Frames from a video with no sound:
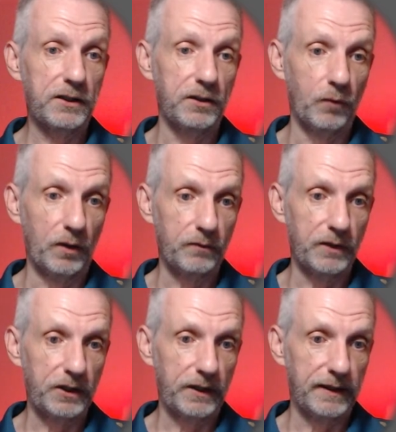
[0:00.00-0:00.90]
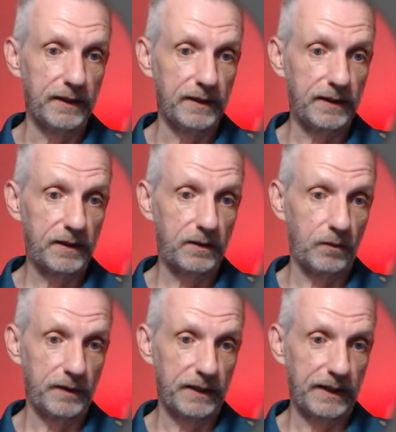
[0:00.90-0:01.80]
actually want, which is,
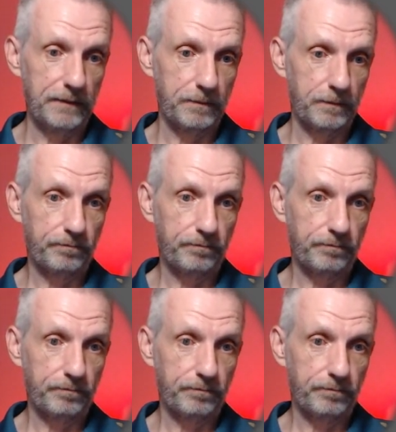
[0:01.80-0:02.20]
what was it again?